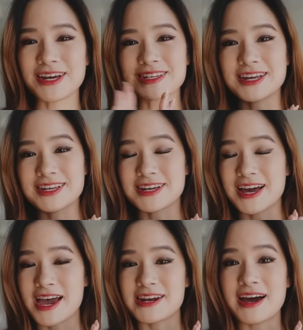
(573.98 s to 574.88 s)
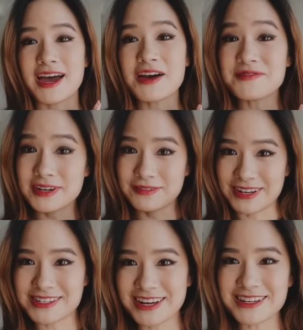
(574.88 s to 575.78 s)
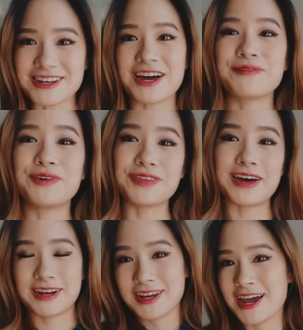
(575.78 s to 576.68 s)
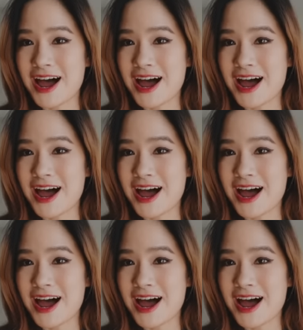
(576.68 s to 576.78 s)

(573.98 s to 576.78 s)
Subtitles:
days later and I have an event today, so I thought that